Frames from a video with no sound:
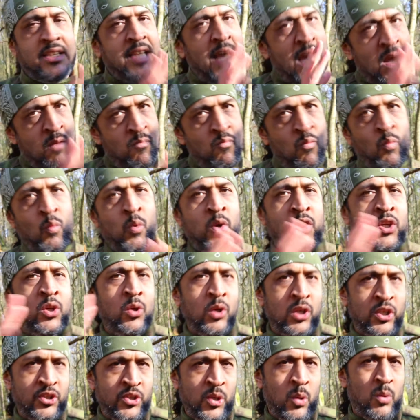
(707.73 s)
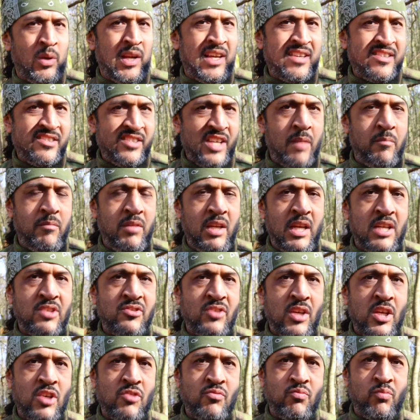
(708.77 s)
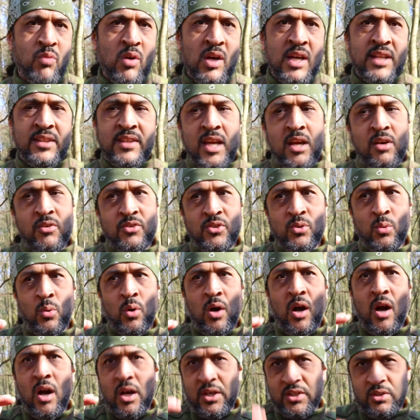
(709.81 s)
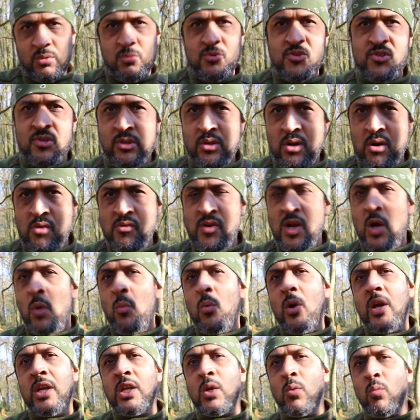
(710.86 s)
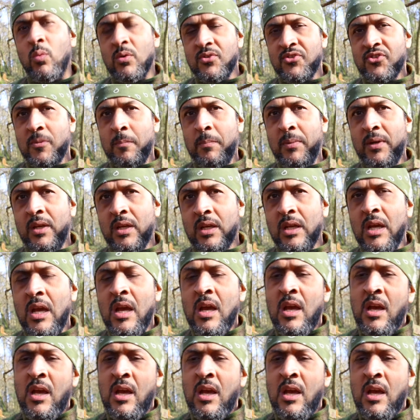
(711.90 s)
Now what you've got to do on that same list is write down your ideal scenario where you want to be.